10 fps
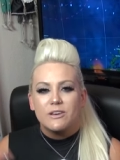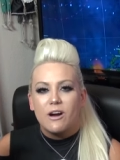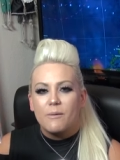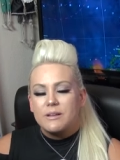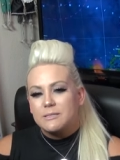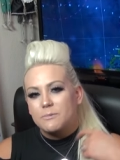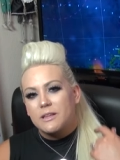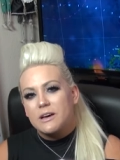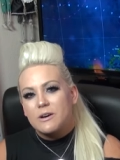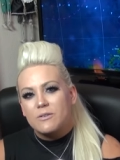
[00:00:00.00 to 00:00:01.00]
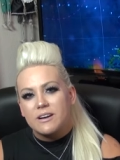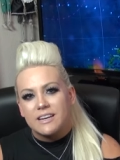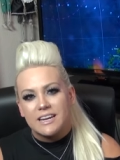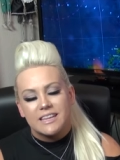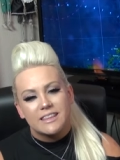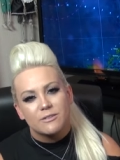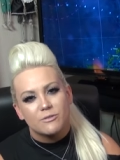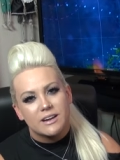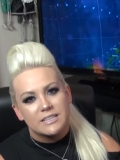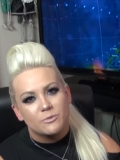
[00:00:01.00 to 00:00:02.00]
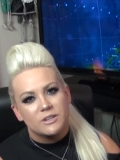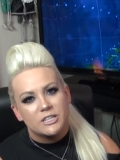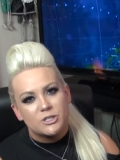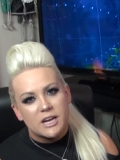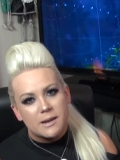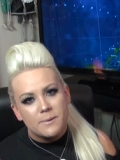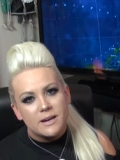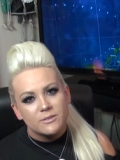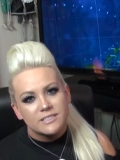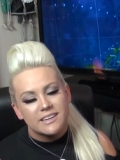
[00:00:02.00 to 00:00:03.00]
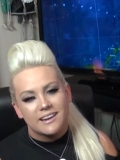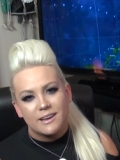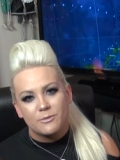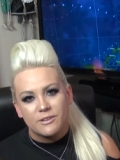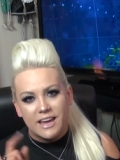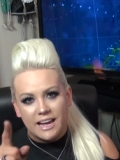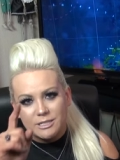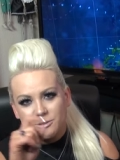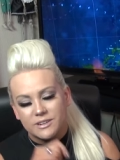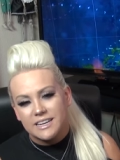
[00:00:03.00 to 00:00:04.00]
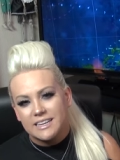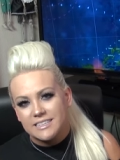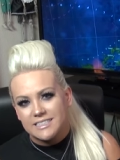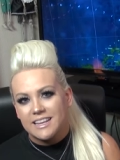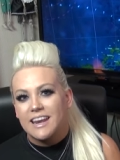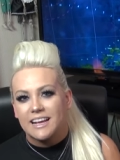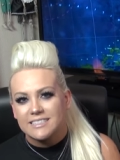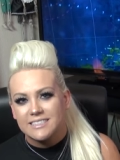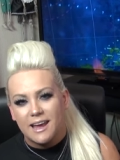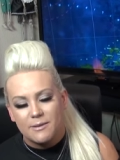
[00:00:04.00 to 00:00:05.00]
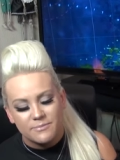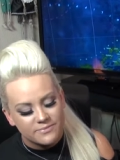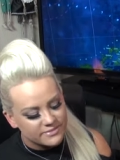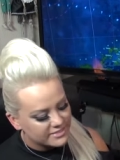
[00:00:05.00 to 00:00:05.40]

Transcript: me comments below on anything you guys want to chat about and I will catch you guys next time.